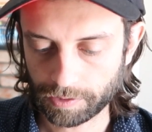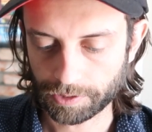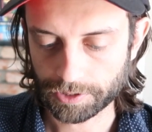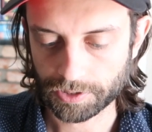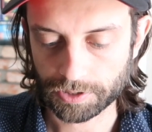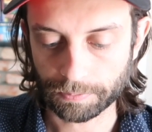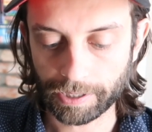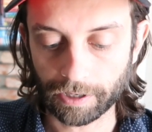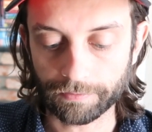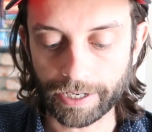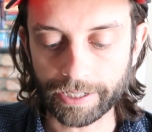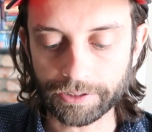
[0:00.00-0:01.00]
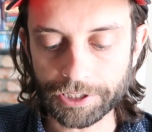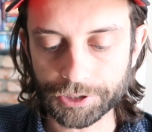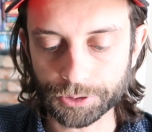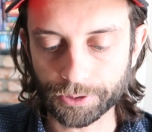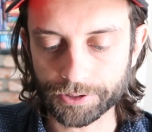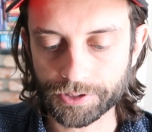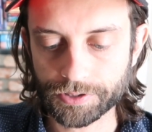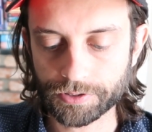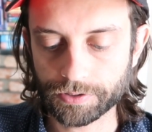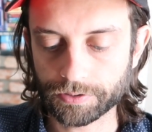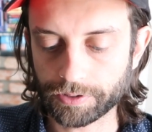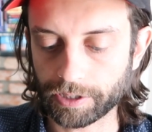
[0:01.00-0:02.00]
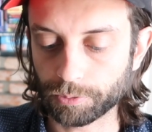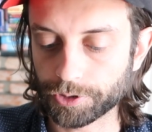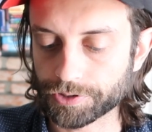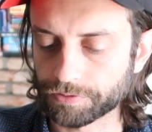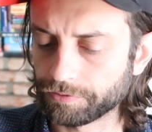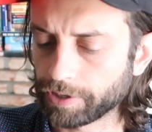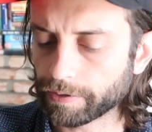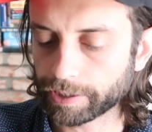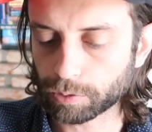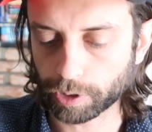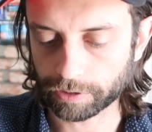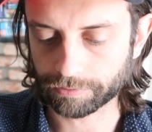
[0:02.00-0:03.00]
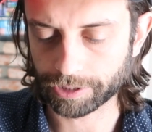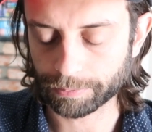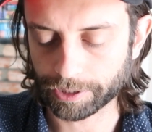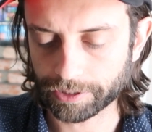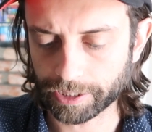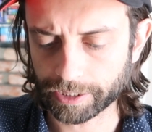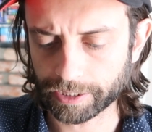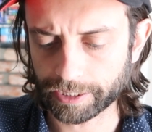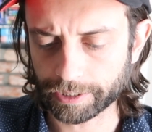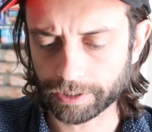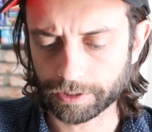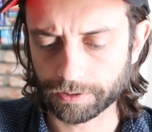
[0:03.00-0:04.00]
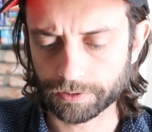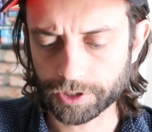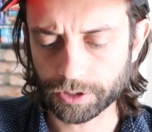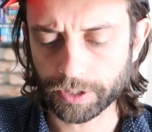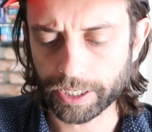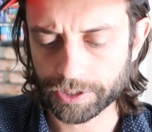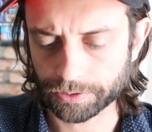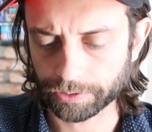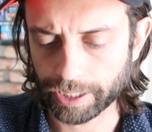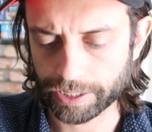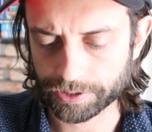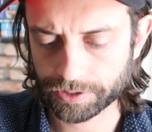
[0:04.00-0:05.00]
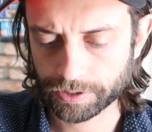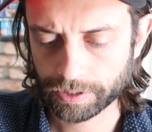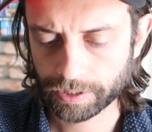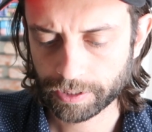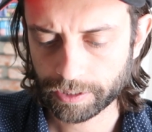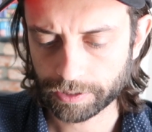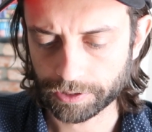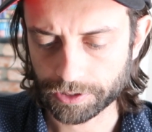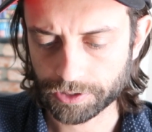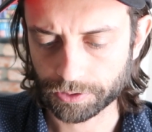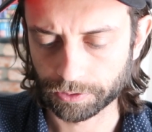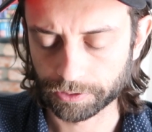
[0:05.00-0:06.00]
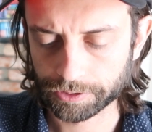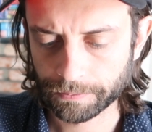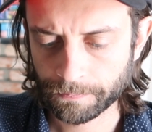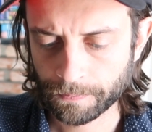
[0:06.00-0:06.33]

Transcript: This is a pair of Hylete shorts that was a very quick flip. I think in two days or less, this sold.